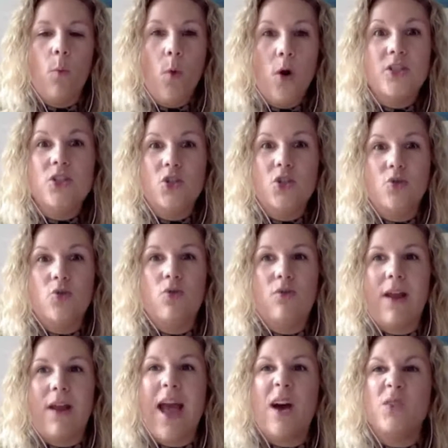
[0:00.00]
one
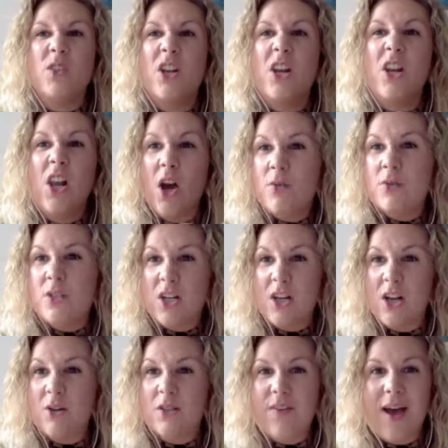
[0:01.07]
story out to loads and
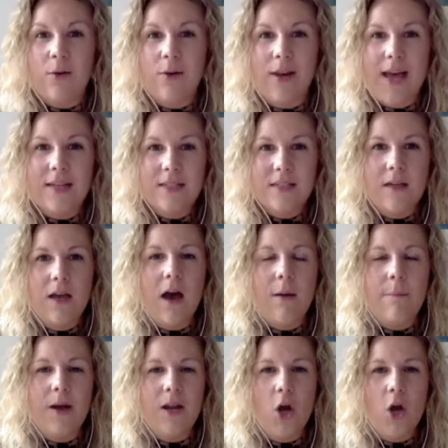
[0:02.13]
loads of outlets
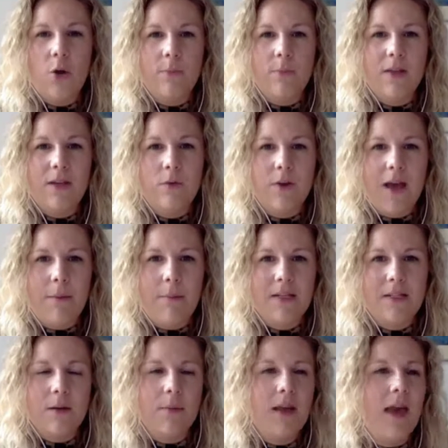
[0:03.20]
and hope that it will get
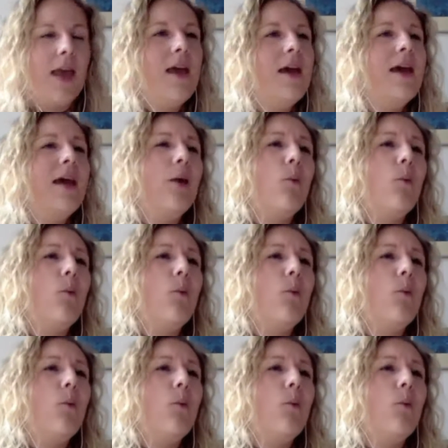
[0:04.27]
picked up. Okay.